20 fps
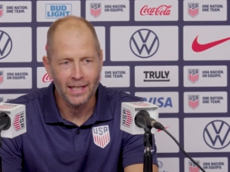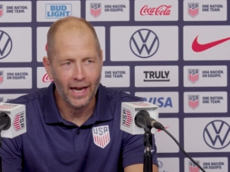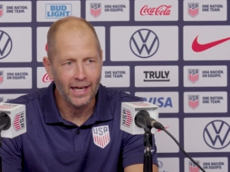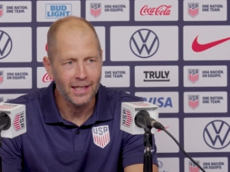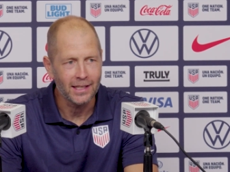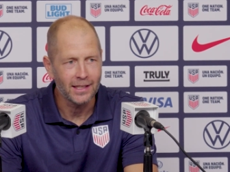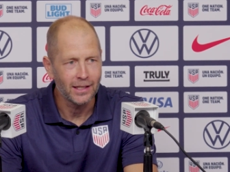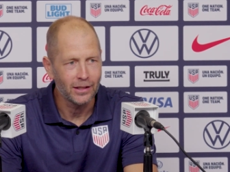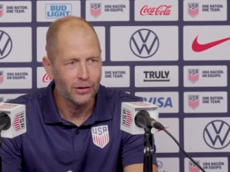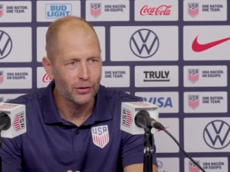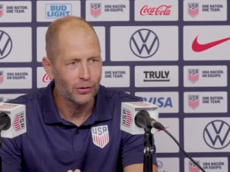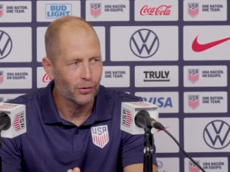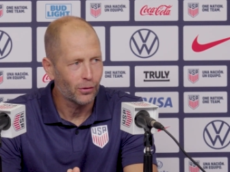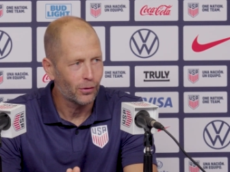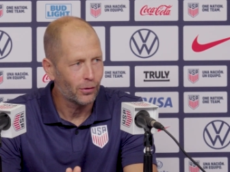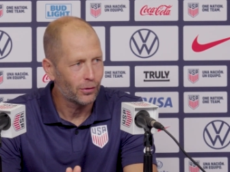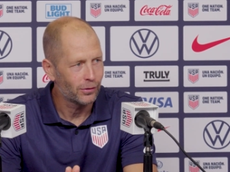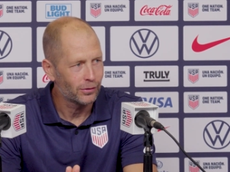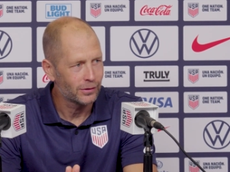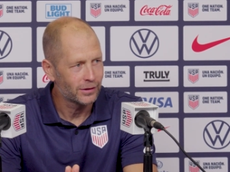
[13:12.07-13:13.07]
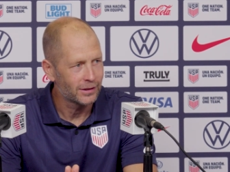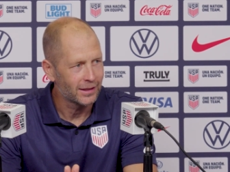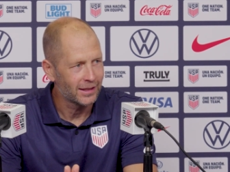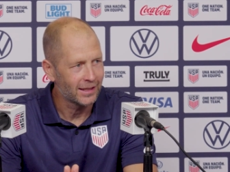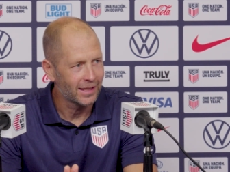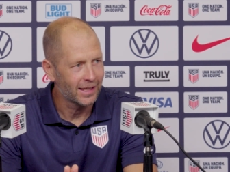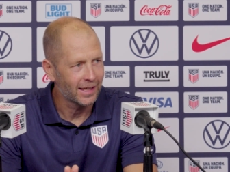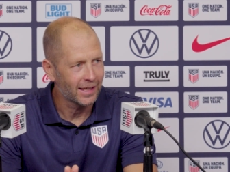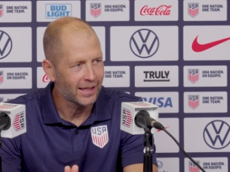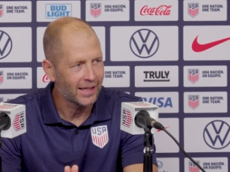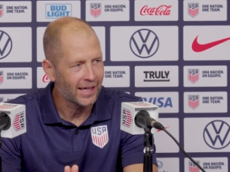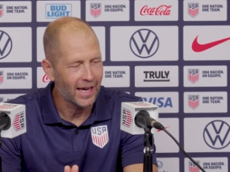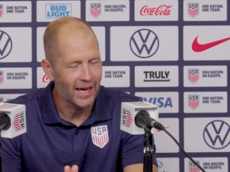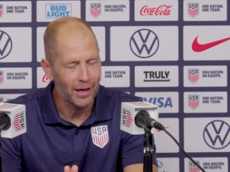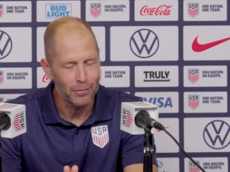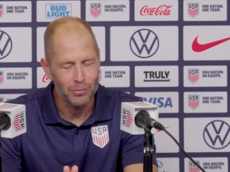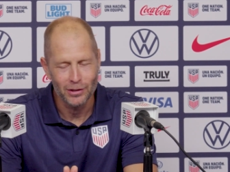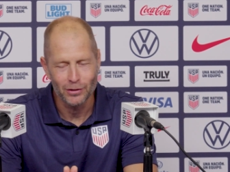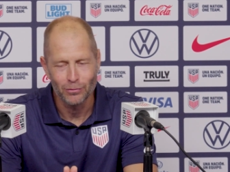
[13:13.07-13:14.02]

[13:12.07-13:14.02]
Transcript: 19 year olds in camp